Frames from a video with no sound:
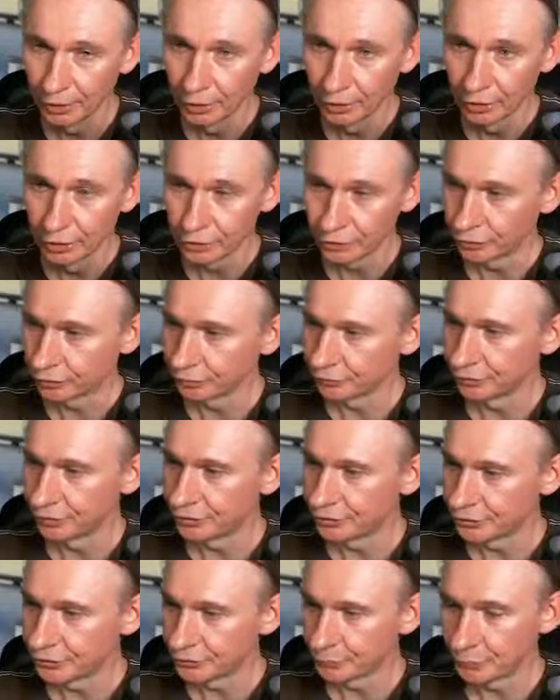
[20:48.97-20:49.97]
So
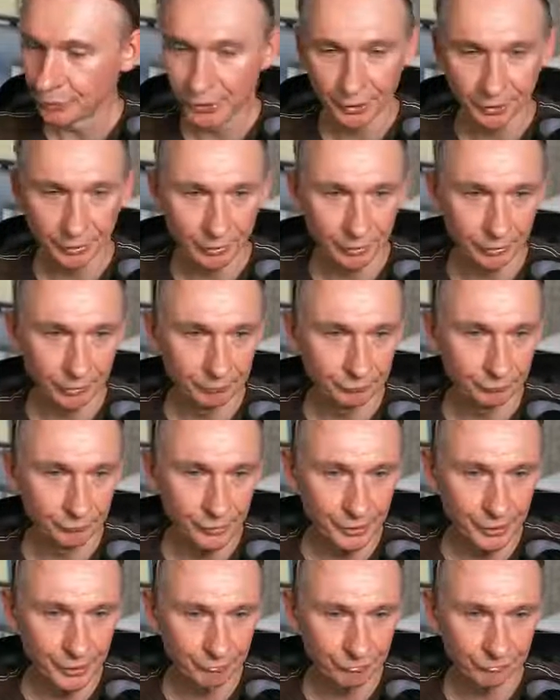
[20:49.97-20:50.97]
this is my
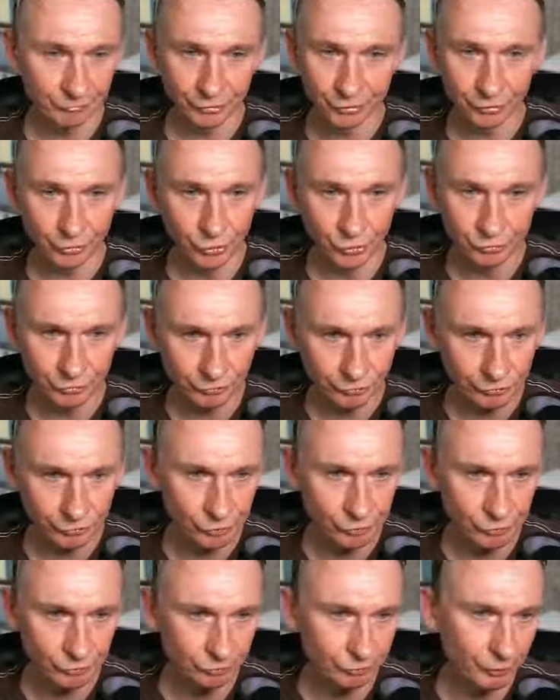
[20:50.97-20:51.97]
brief
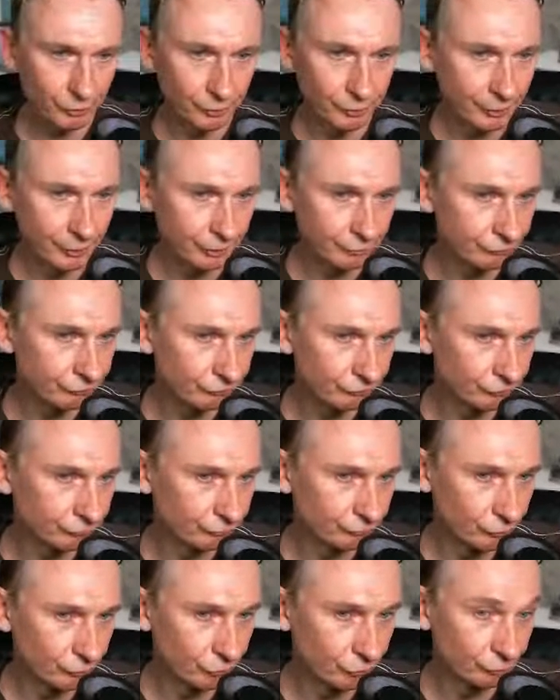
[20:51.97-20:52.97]
overview of what I've
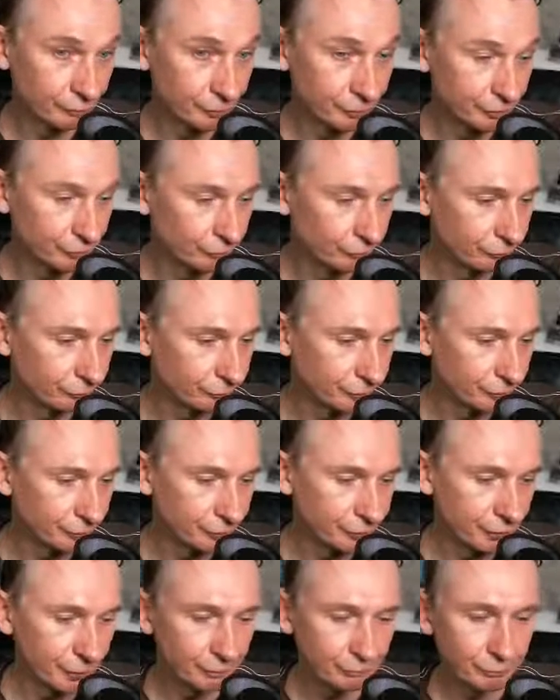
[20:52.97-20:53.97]
already done with
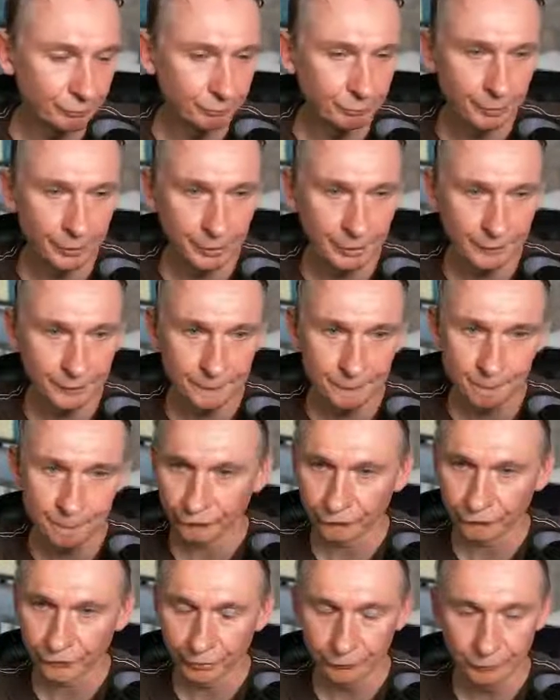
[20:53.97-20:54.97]
NanoPi.
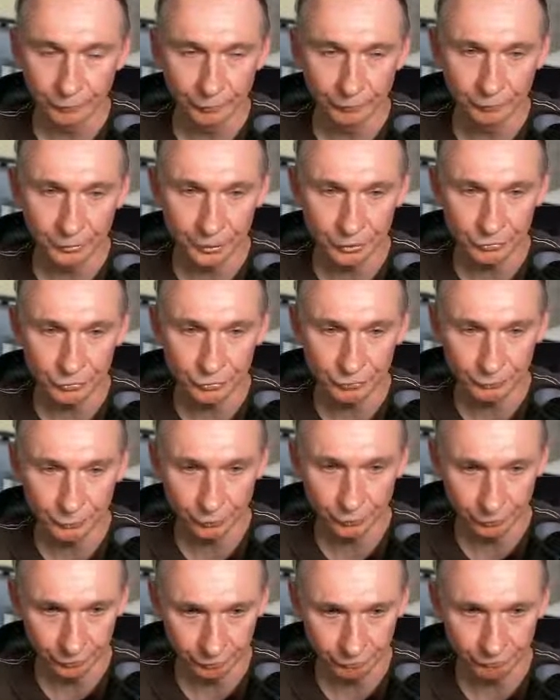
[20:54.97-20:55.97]
I will make some
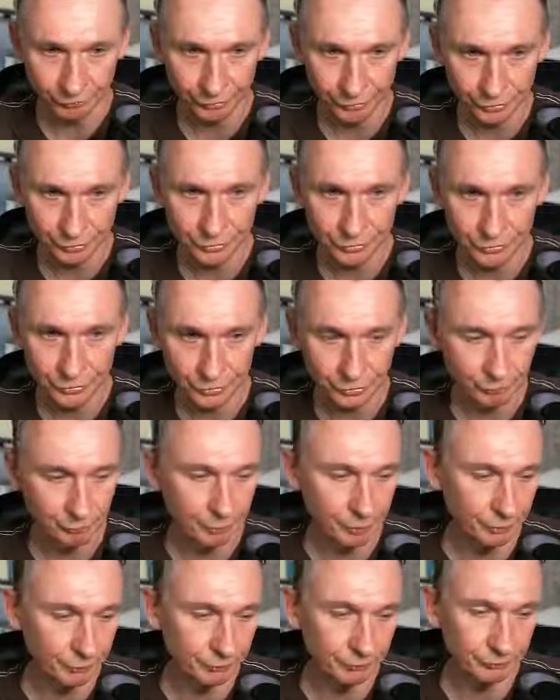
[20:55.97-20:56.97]
other videos
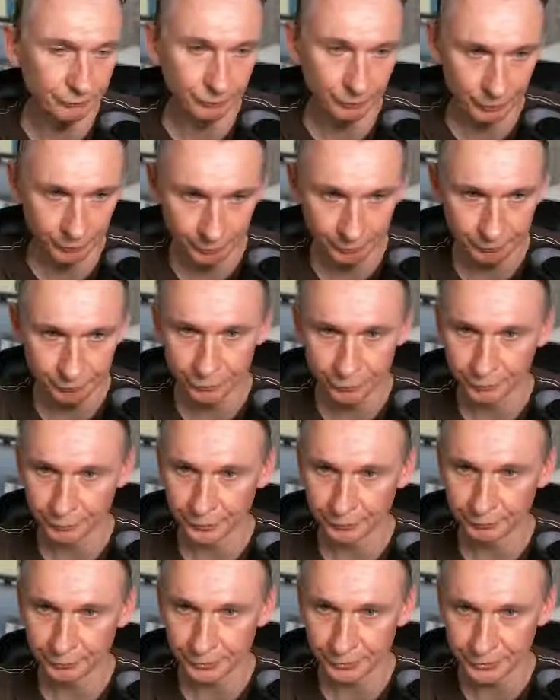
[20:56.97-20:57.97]
about what I'm
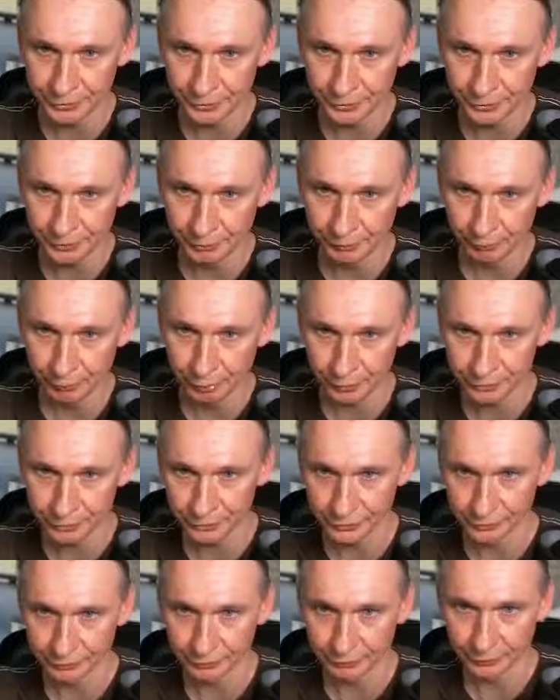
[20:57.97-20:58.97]
doing with this little box
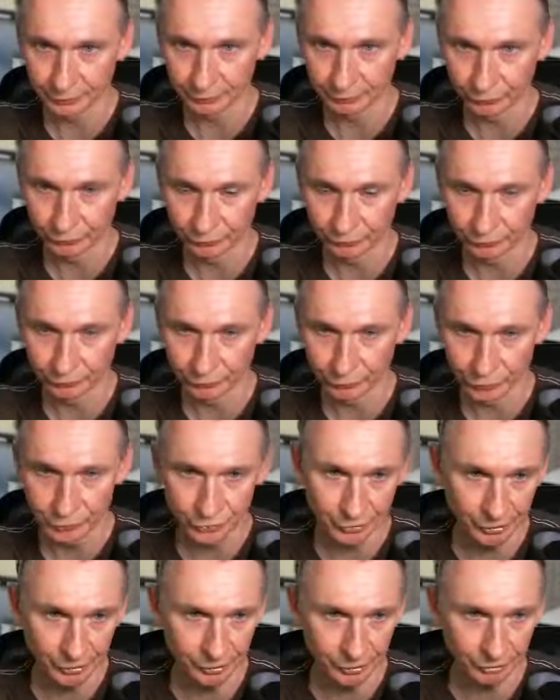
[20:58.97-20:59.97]
and to
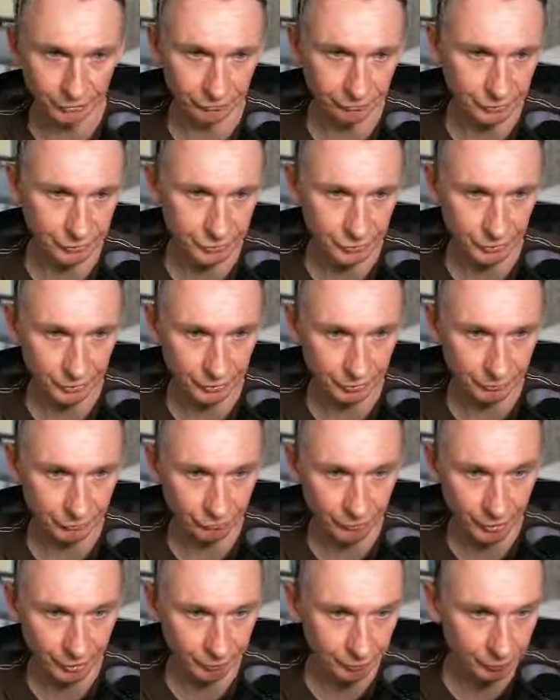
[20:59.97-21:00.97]
see if it's a
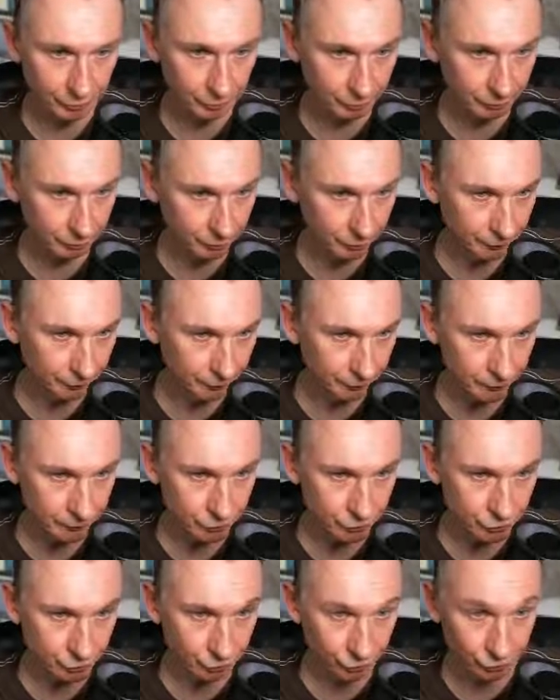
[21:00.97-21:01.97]
viable
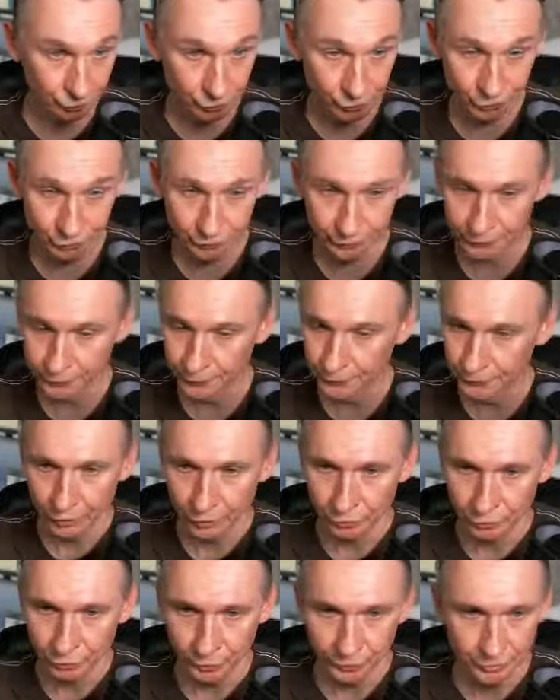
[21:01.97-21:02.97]
solution
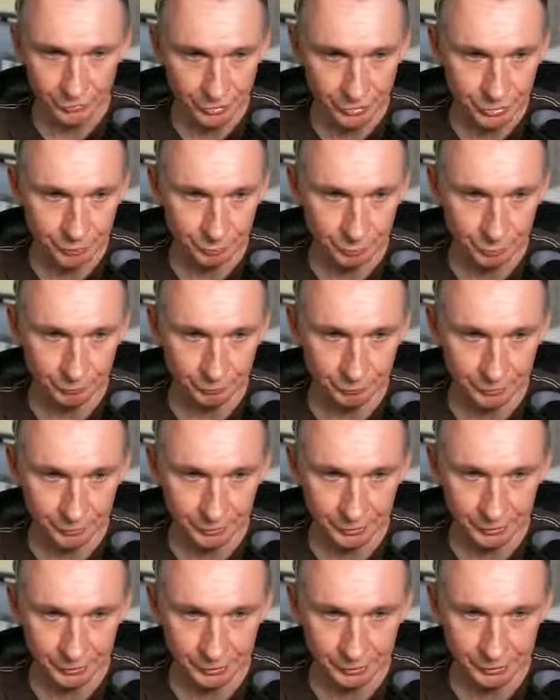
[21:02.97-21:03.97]
to run this
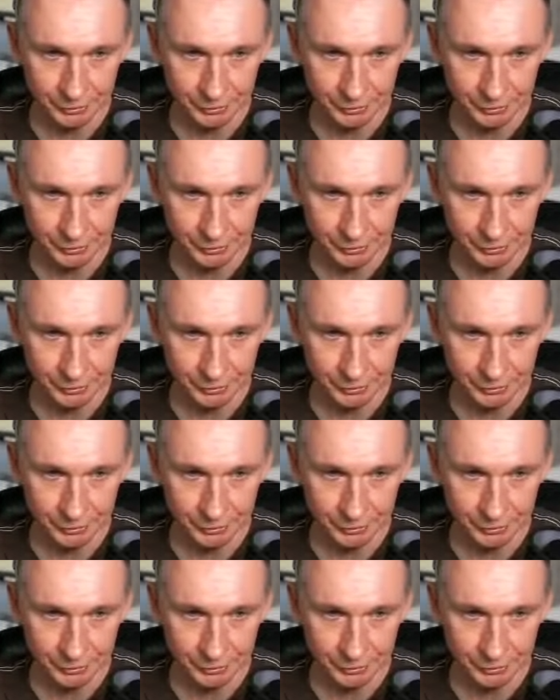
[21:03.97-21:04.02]
permanently